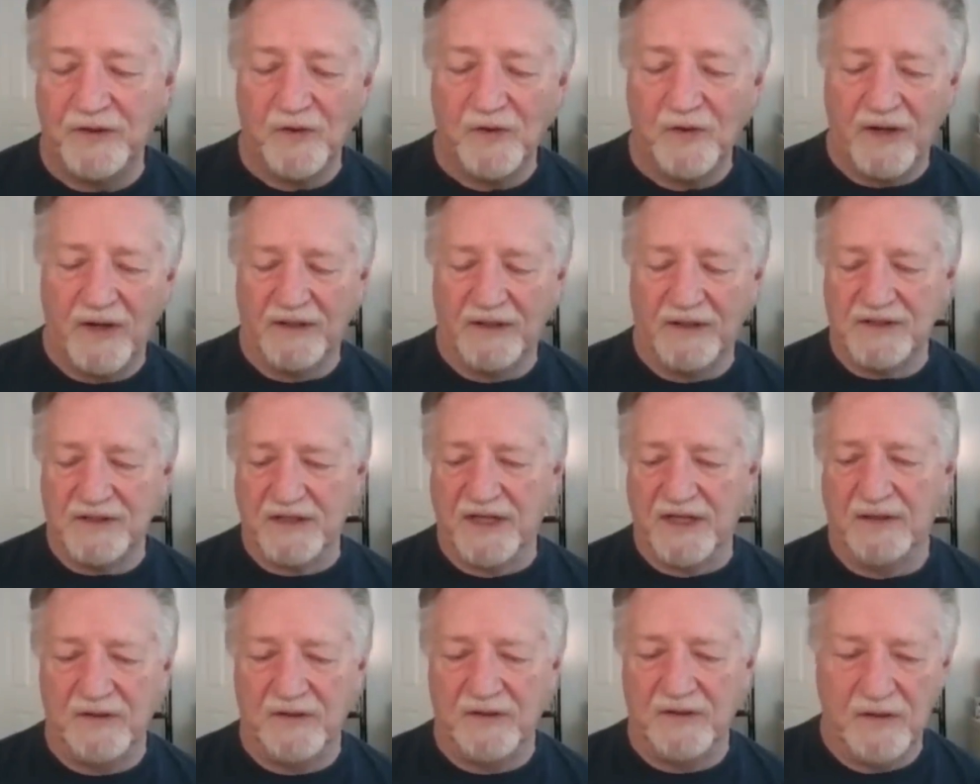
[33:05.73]
you go
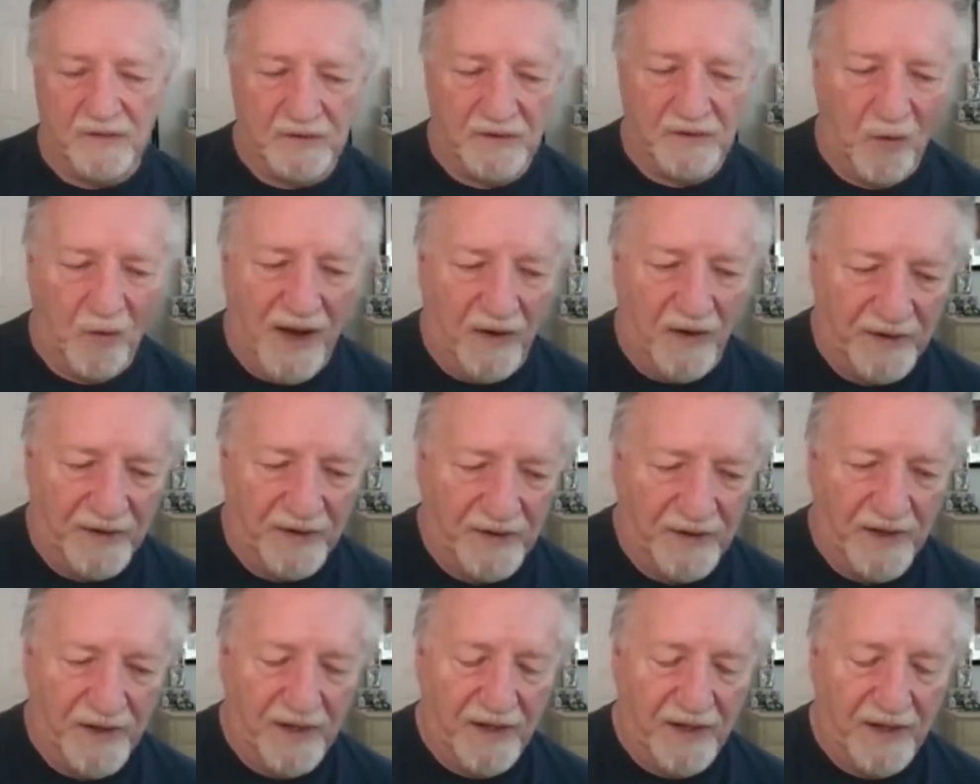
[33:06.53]
out
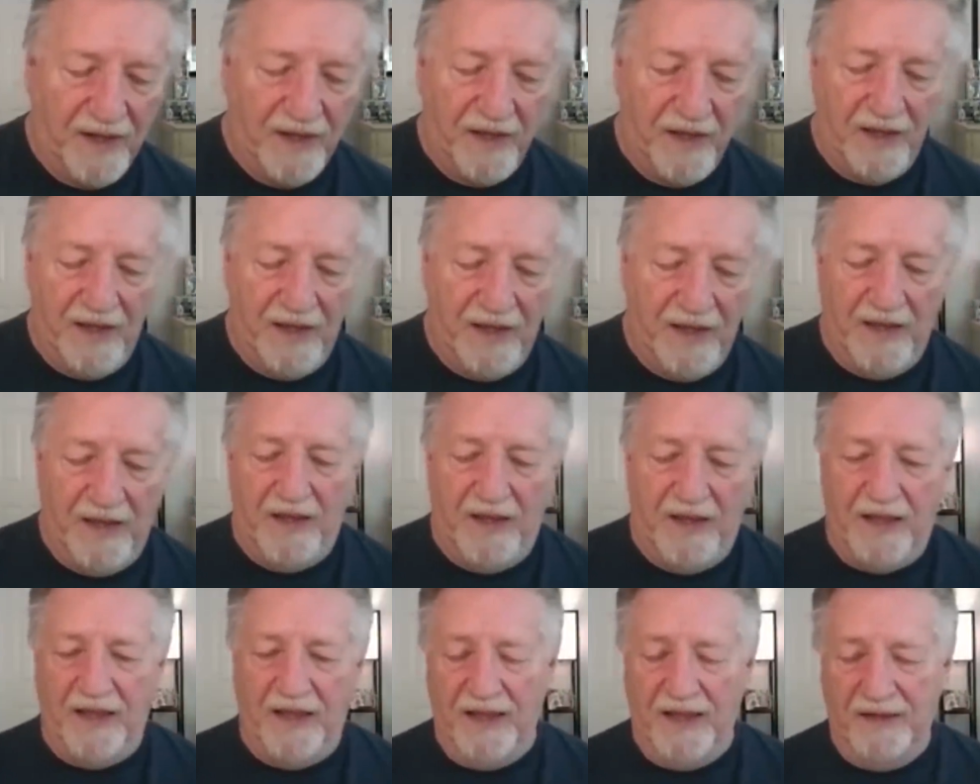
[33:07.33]

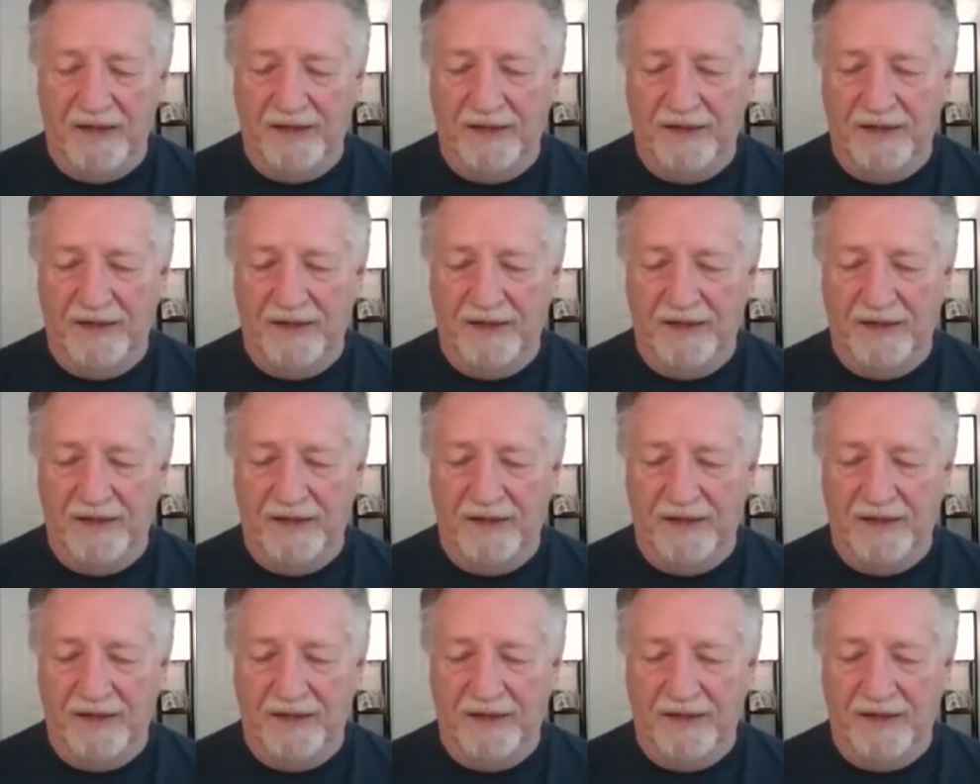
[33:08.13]
and